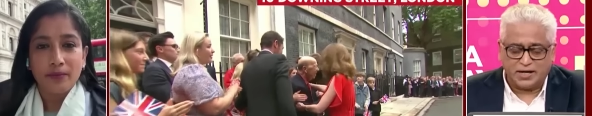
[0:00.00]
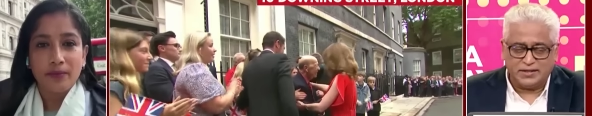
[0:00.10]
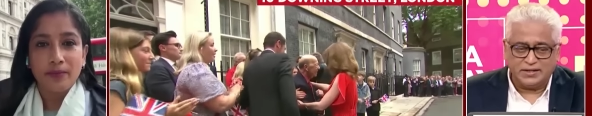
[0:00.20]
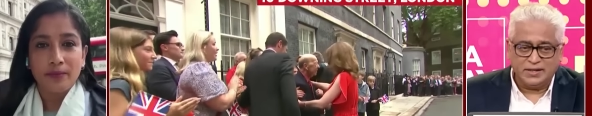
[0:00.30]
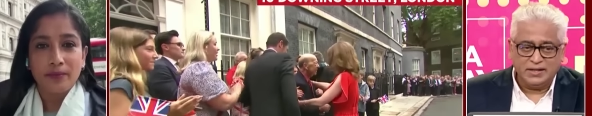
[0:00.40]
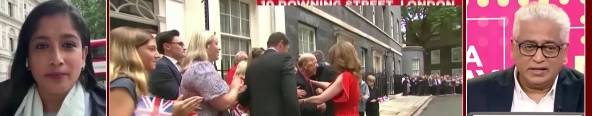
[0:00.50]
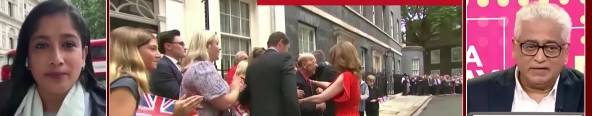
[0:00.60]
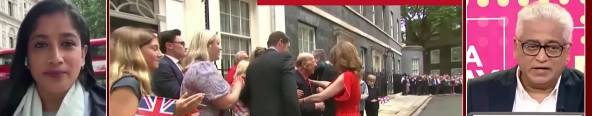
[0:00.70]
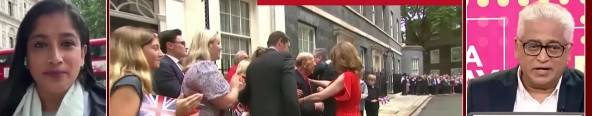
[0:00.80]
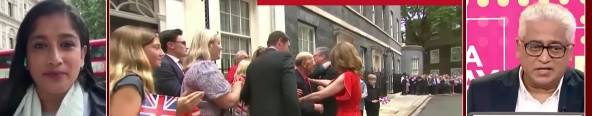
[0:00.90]
Speaker 1: London,
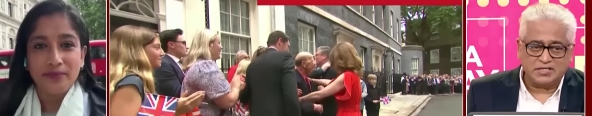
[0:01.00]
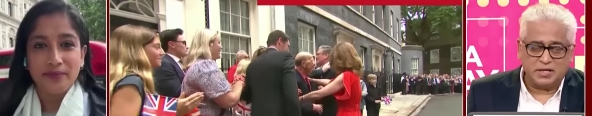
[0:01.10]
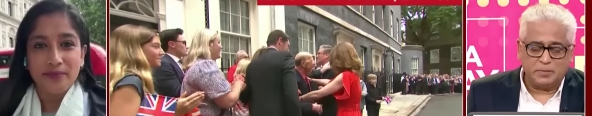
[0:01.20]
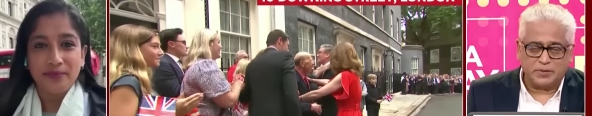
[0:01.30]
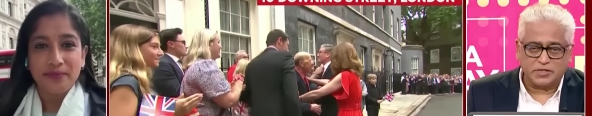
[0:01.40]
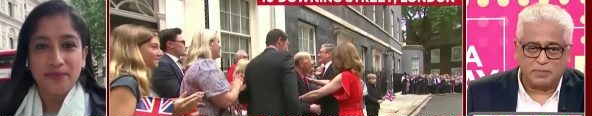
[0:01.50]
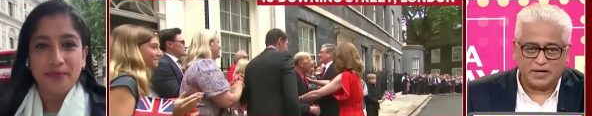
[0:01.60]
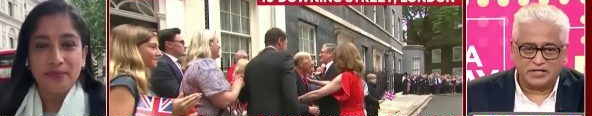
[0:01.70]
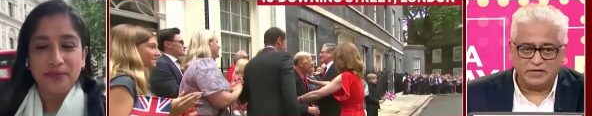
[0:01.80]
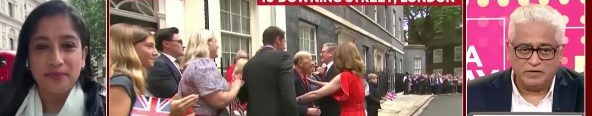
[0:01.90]
giving us a
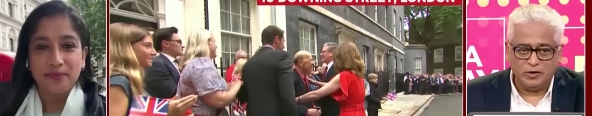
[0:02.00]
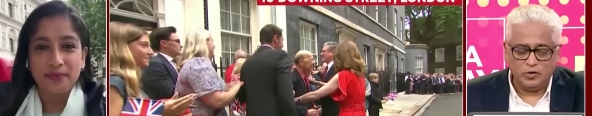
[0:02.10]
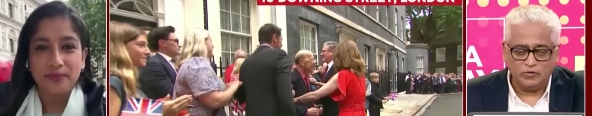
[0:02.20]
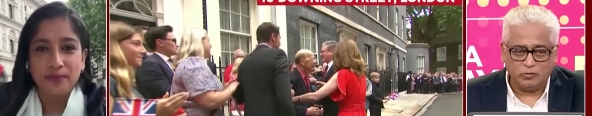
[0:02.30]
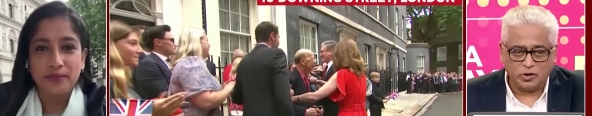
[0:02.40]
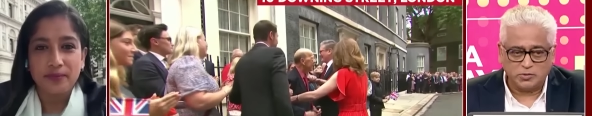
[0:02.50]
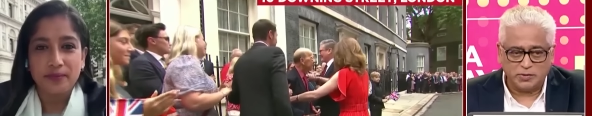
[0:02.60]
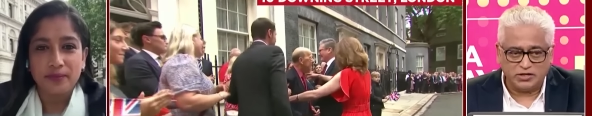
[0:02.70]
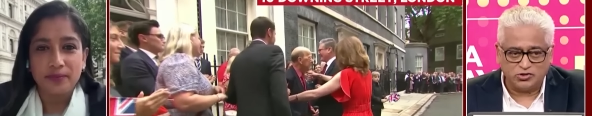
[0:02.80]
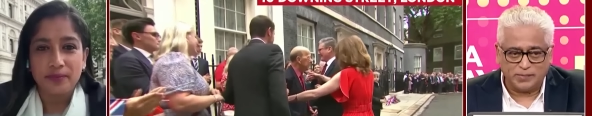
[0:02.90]
perspective over what's
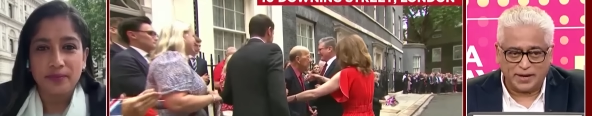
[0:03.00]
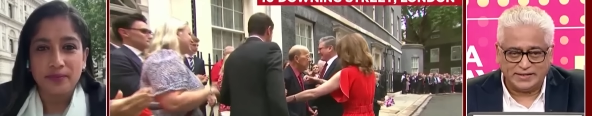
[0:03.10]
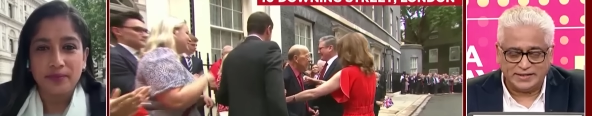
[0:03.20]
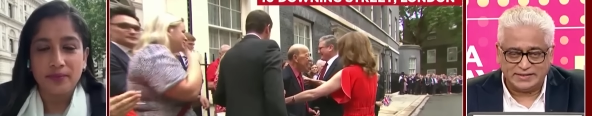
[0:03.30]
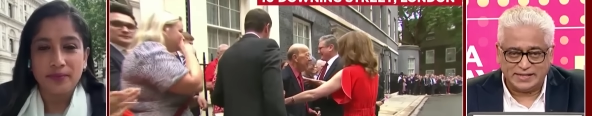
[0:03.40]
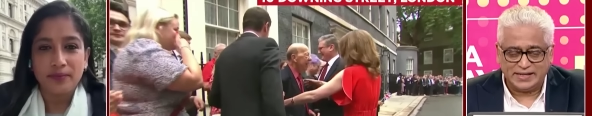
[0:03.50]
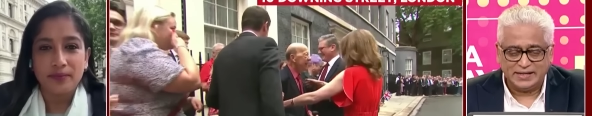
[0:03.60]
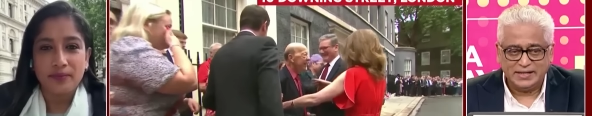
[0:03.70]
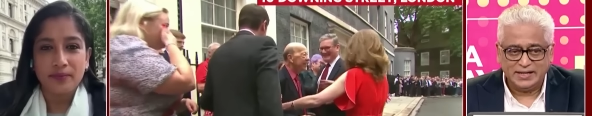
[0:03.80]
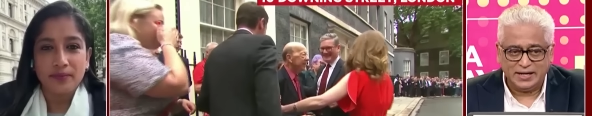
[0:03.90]
been a dramatic day
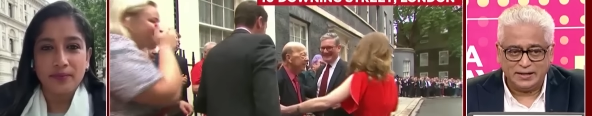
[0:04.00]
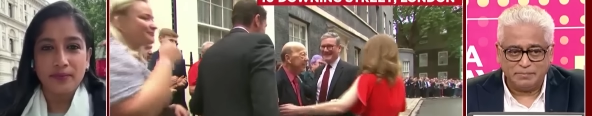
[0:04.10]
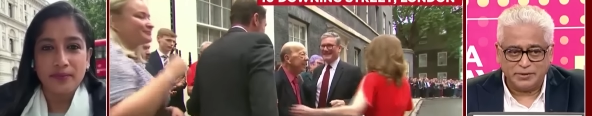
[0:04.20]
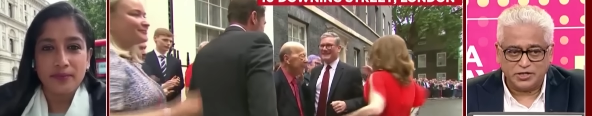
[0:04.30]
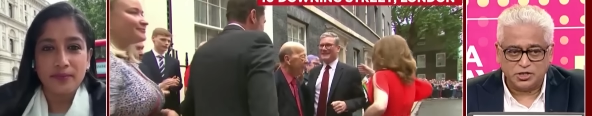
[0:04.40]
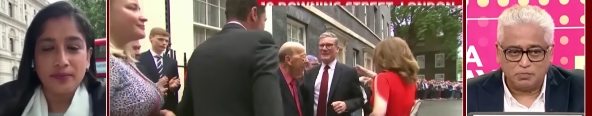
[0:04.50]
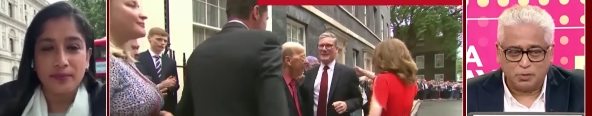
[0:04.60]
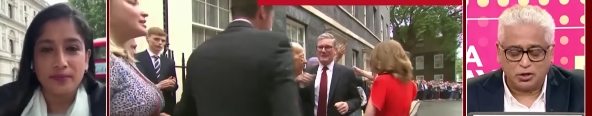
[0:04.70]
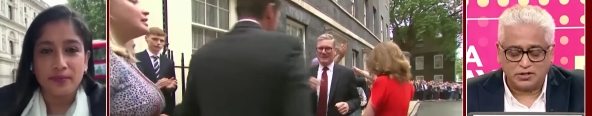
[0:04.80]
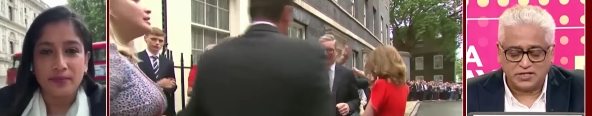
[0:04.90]
in British
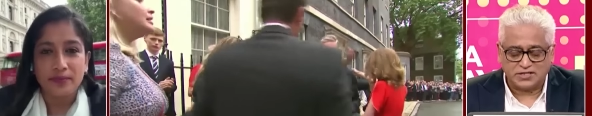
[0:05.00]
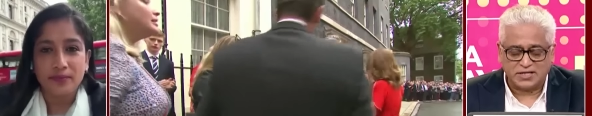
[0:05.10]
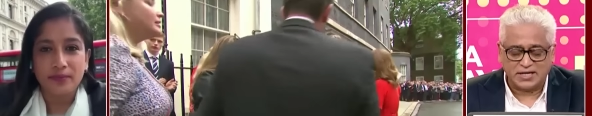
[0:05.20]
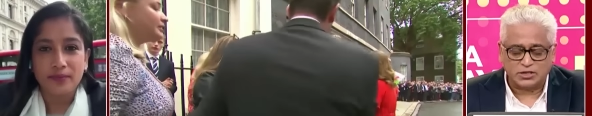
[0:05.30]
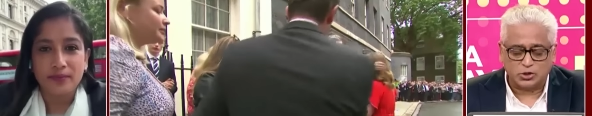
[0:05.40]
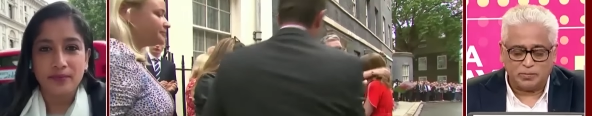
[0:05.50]
politics. Thanks so